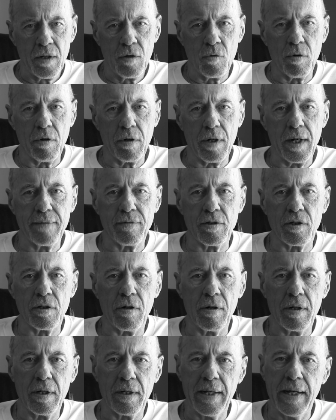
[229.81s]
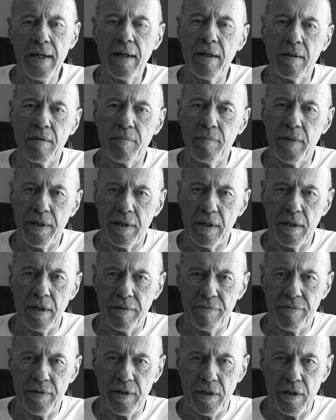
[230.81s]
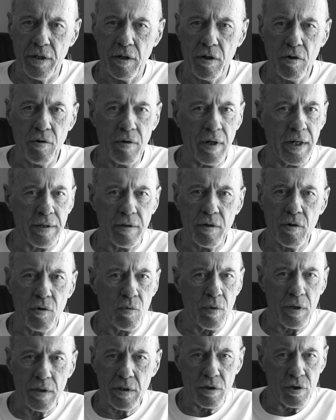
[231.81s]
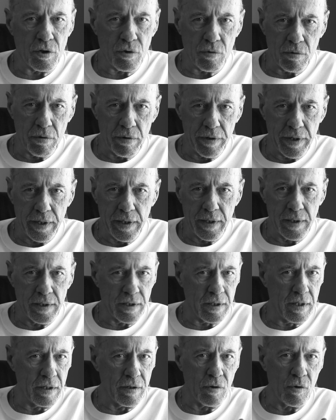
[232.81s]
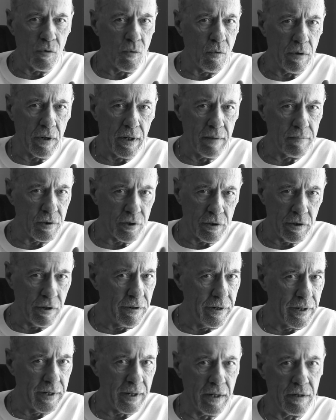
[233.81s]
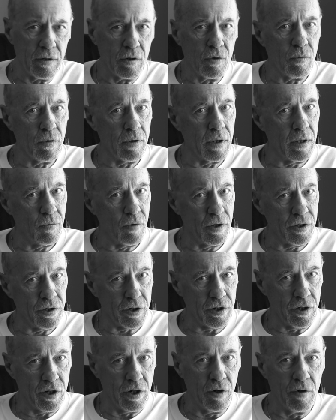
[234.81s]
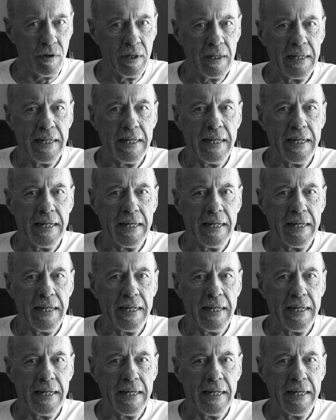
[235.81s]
where I've started out making a video. I know what the story is, I know where I'm starting, I know where I want to go.